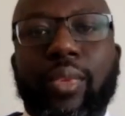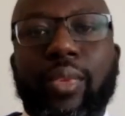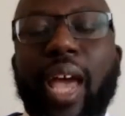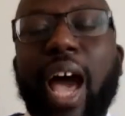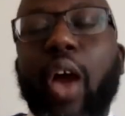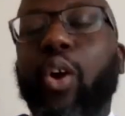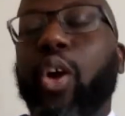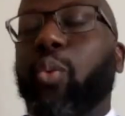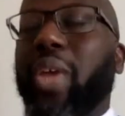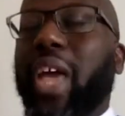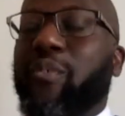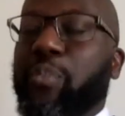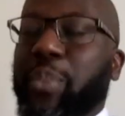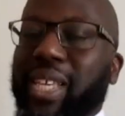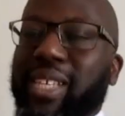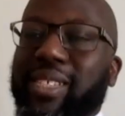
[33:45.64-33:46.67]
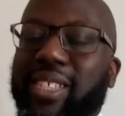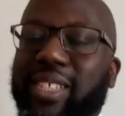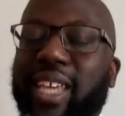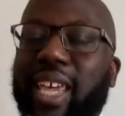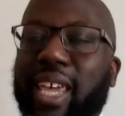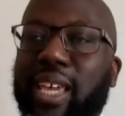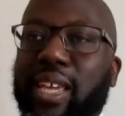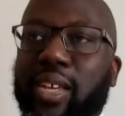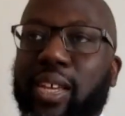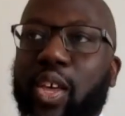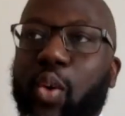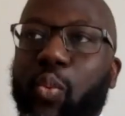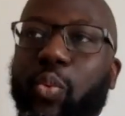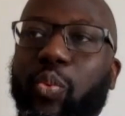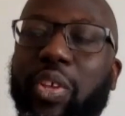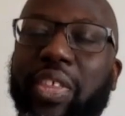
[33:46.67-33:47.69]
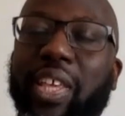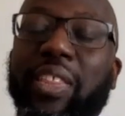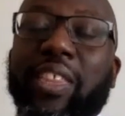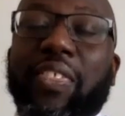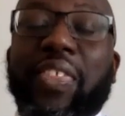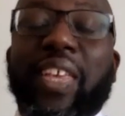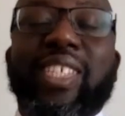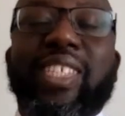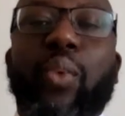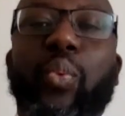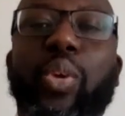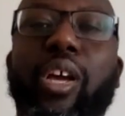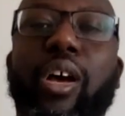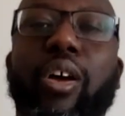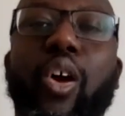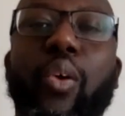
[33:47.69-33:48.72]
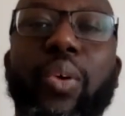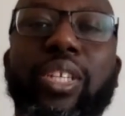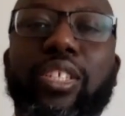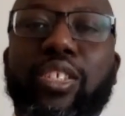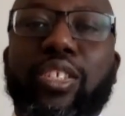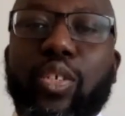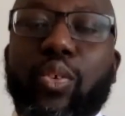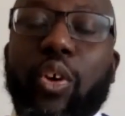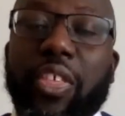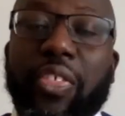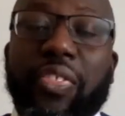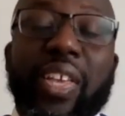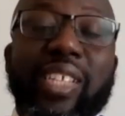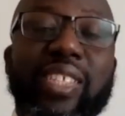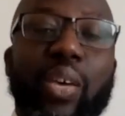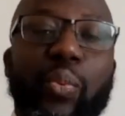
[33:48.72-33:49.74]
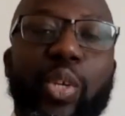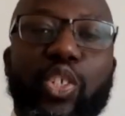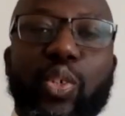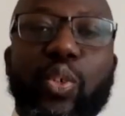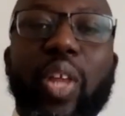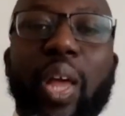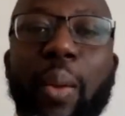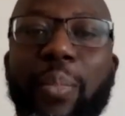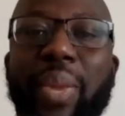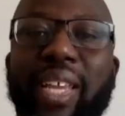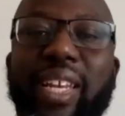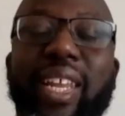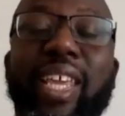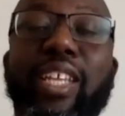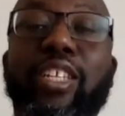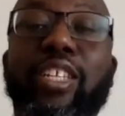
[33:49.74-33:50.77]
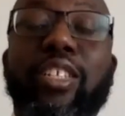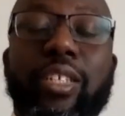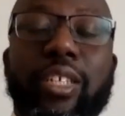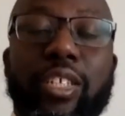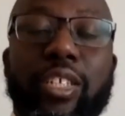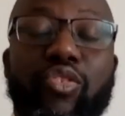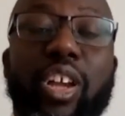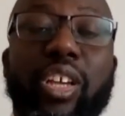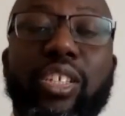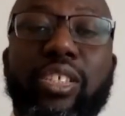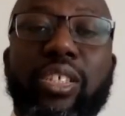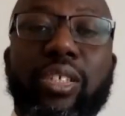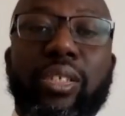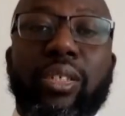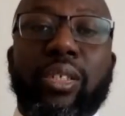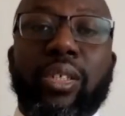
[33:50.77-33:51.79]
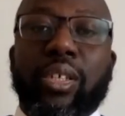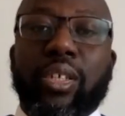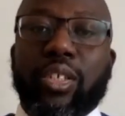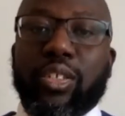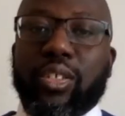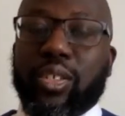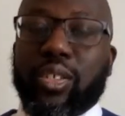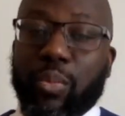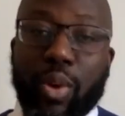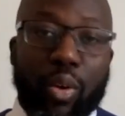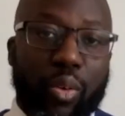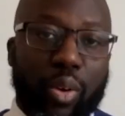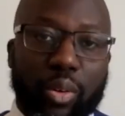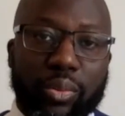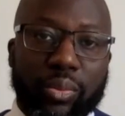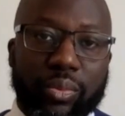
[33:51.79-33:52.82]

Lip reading: How can we have peace today when we think the things that we are going to do or the things that we do may lead to destruction tomorrow?